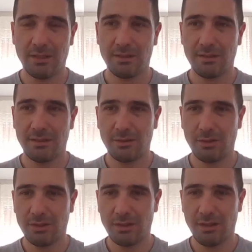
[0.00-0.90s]
And uh,
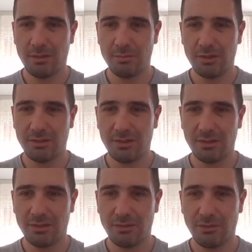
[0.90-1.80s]
Cody Garbrandt
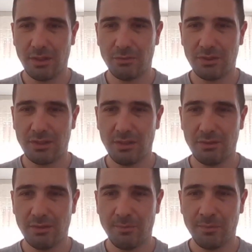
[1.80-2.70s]
is
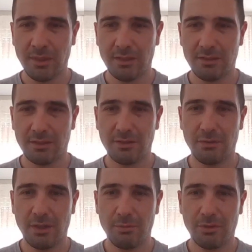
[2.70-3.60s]
5'7,
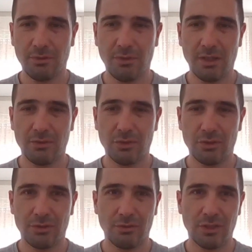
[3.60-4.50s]
65.5
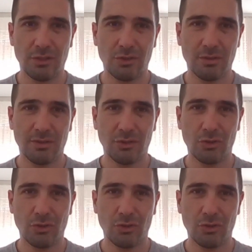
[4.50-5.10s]
inches of reach.